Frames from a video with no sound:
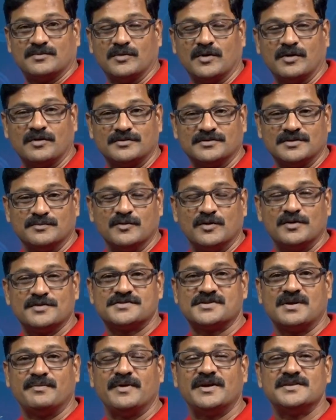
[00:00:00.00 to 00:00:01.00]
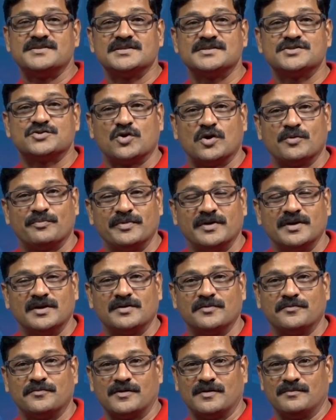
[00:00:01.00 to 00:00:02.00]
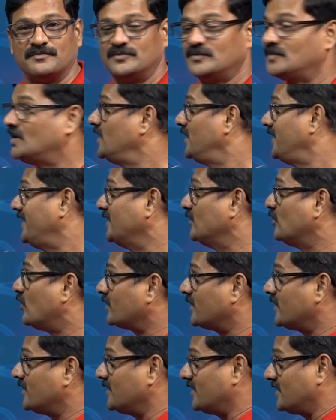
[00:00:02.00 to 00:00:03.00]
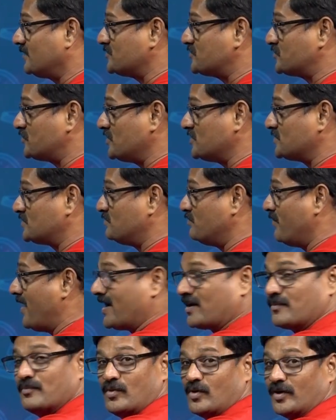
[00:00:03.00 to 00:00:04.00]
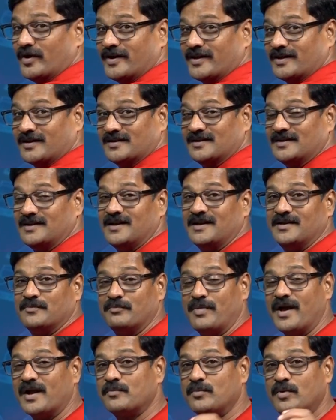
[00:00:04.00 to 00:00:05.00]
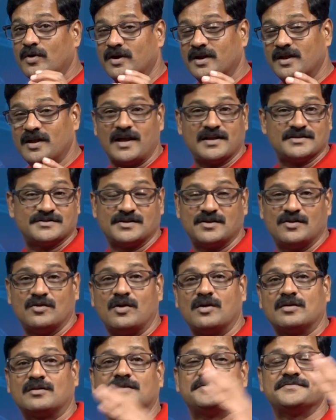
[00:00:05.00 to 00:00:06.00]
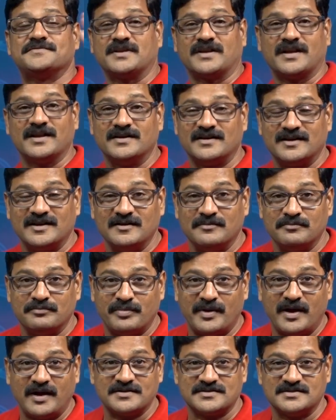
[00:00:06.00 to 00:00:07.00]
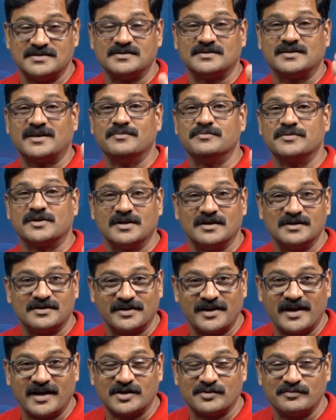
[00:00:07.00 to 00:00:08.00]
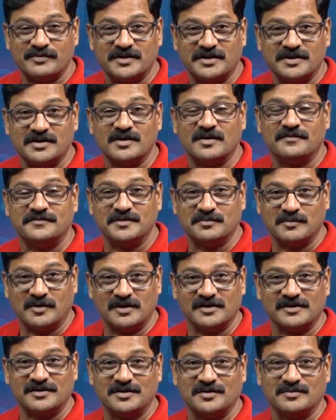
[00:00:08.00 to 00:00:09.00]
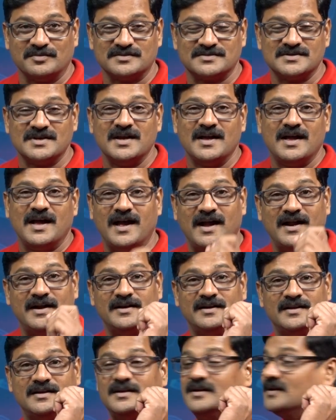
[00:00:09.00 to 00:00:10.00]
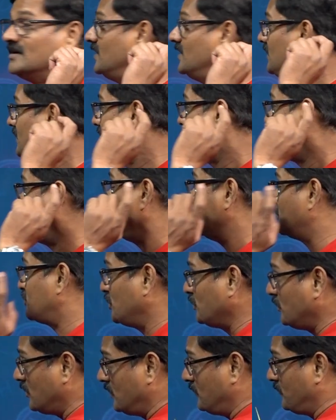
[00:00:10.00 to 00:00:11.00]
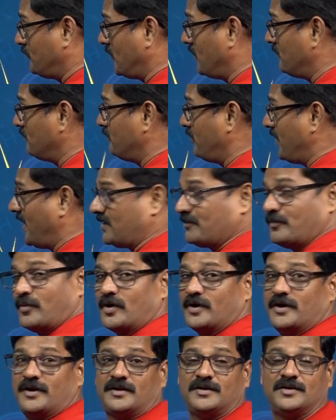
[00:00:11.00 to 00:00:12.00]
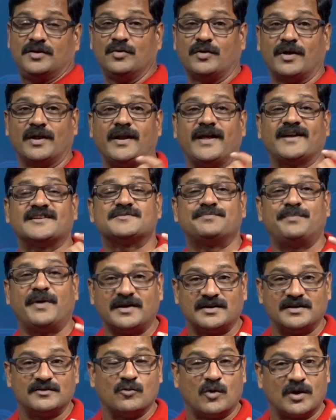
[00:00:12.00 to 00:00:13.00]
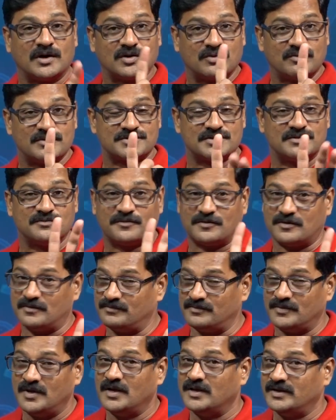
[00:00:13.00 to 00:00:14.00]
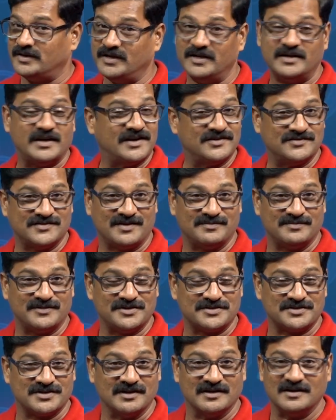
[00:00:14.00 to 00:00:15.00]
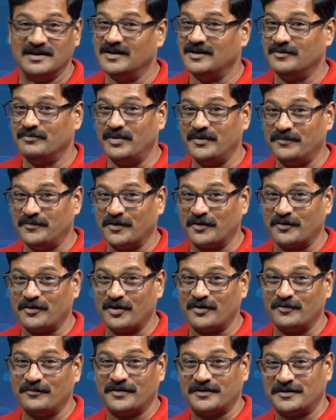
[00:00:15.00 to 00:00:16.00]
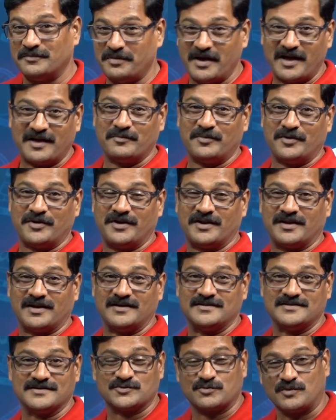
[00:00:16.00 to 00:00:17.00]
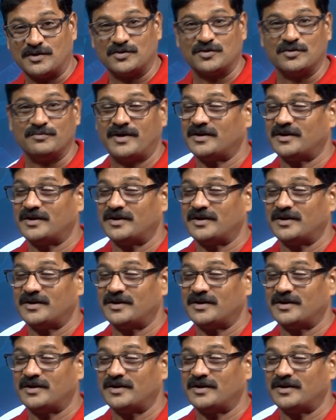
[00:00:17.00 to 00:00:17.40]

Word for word: about the most amazing topic from inorganic chemistry is back bonding. Back bonding has a lot of secondary impacts in chemical reactivity of the molecules. And I can assure from back bonding you can expect one question from NEET examination. Before going for the back bonding, I just want to